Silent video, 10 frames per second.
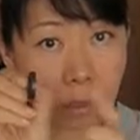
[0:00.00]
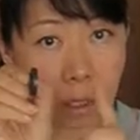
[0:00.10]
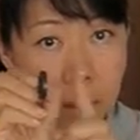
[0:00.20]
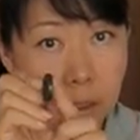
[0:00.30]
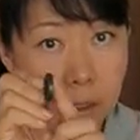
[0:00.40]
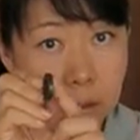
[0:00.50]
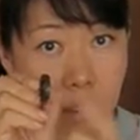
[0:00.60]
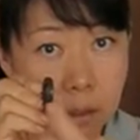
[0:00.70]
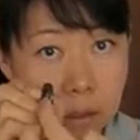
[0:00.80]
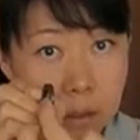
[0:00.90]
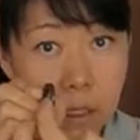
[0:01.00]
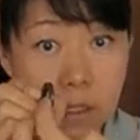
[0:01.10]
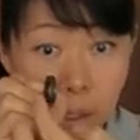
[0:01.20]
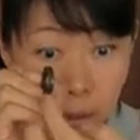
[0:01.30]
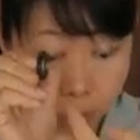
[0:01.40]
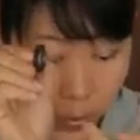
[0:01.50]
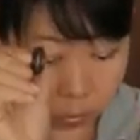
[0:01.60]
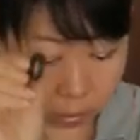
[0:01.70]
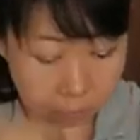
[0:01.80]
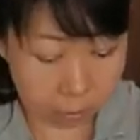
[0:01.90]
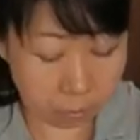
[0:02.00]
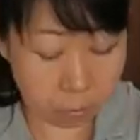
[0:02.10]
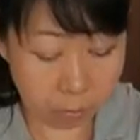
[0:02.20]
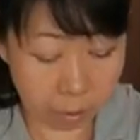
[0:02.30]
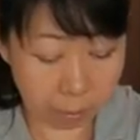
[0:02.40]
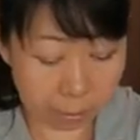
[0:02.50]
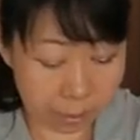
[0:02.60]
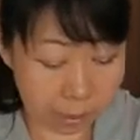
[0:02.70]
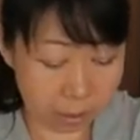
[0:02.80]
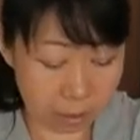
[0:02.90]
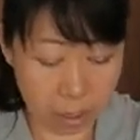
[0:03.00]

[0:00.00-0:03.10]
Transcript: Okay, this and this. These are the poles of the ring magnet.